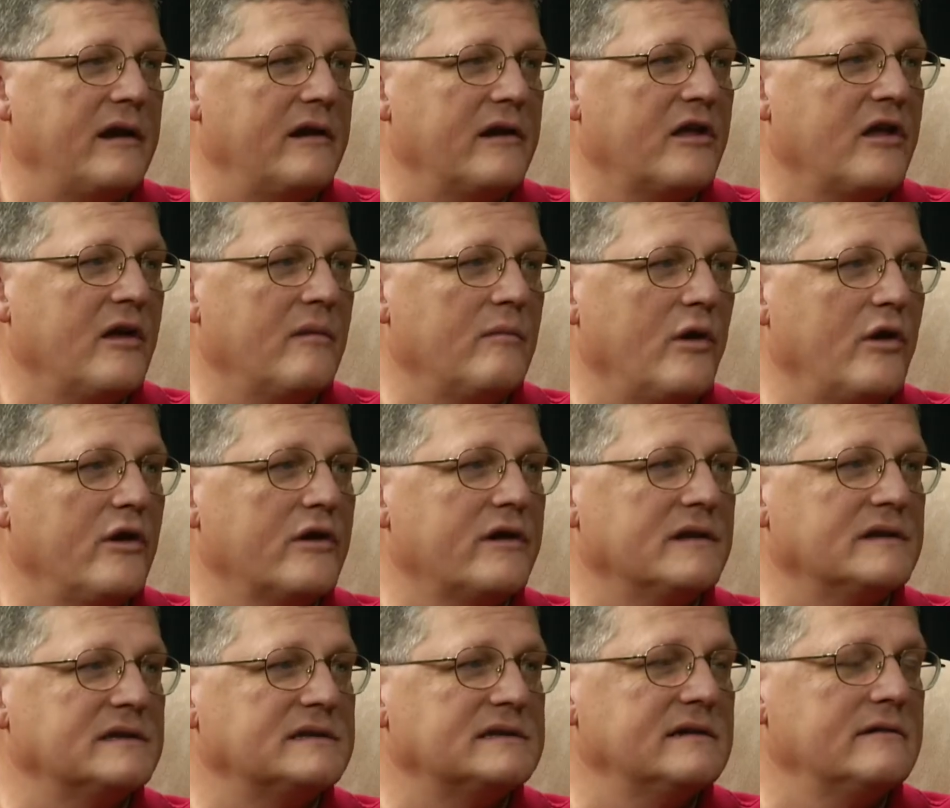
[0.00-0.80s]
to come
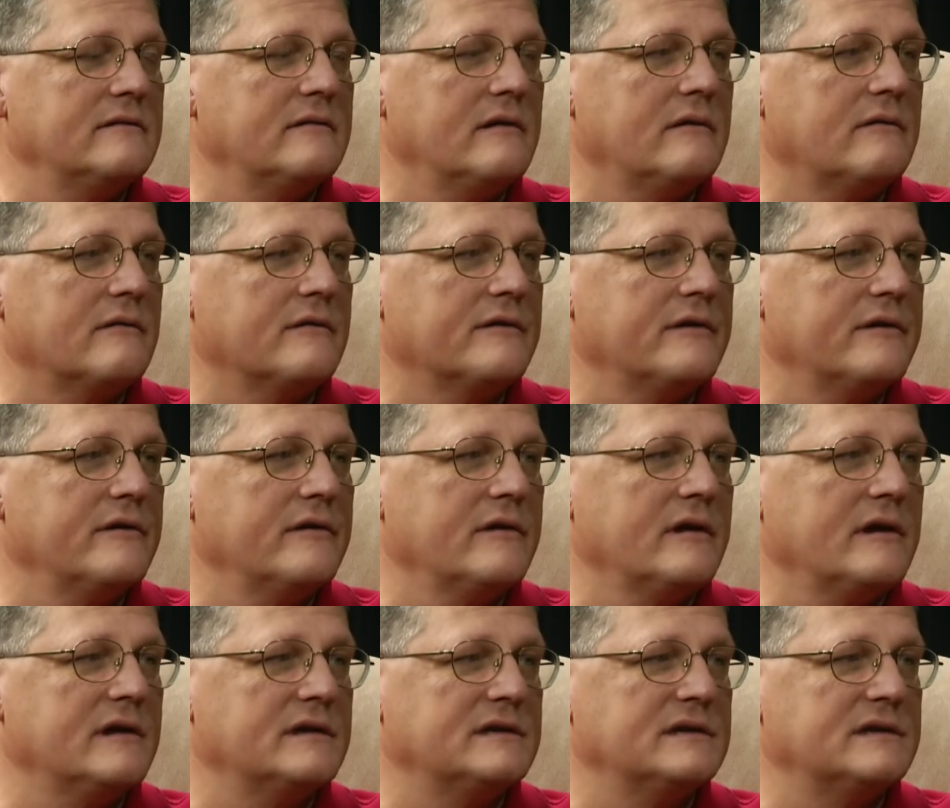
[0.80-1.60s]
look and see what we're
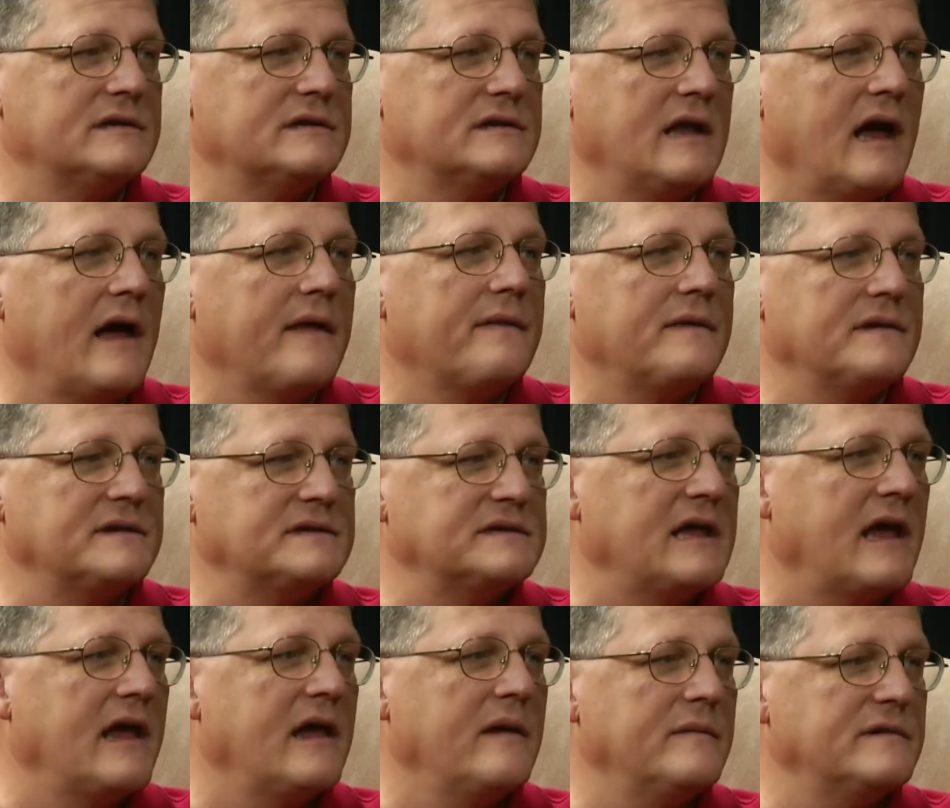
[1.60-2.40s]
doing, because it's not the
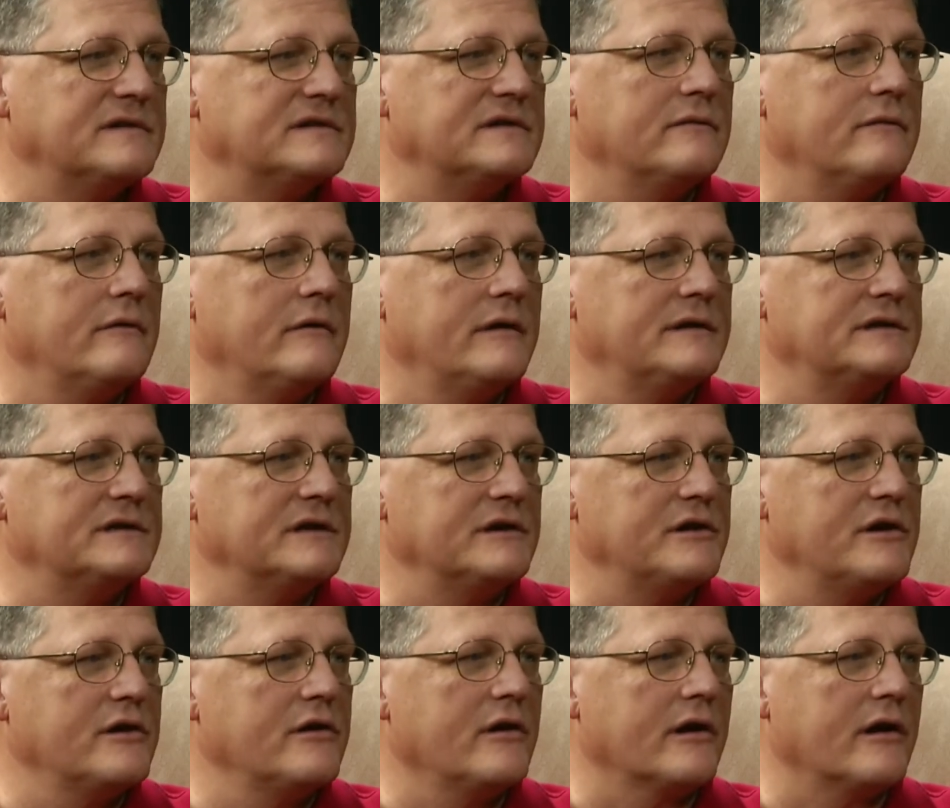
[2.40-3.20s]
same as it was a
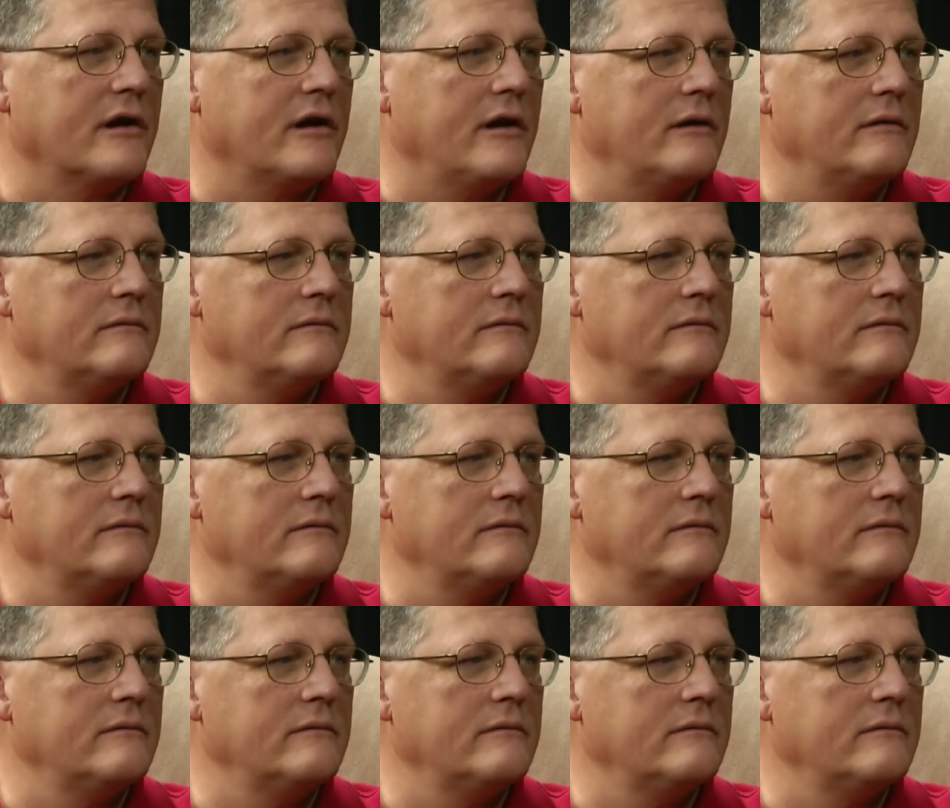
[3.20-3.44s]
year ago.